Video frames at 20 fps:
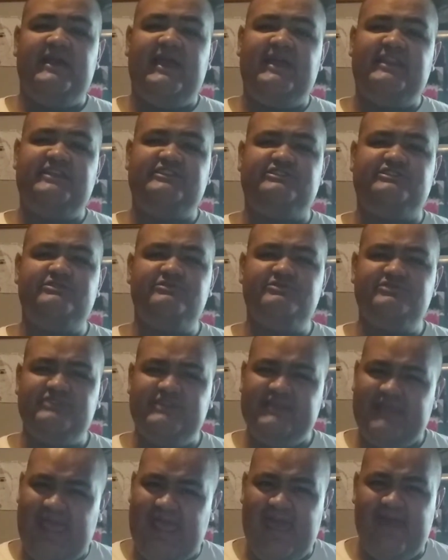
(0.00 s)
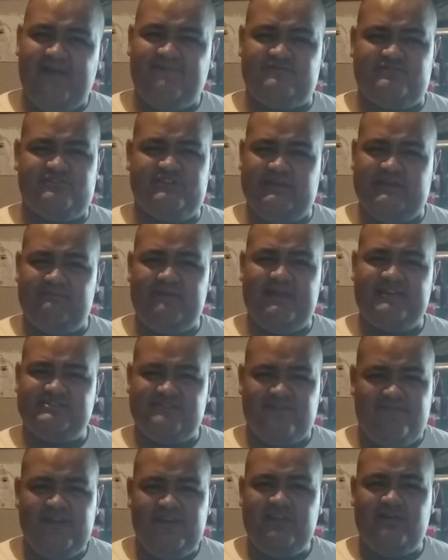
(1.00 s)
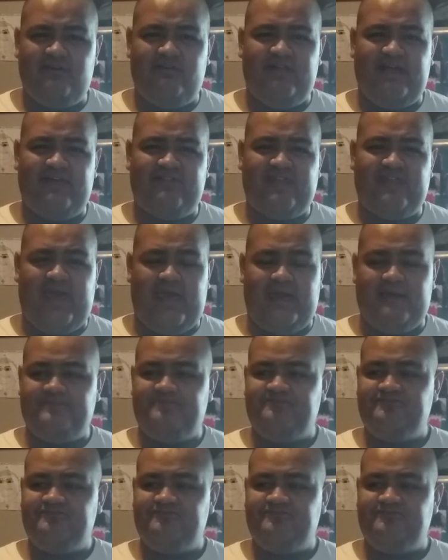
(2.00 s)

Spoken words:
and it's usually after he makes a video like that.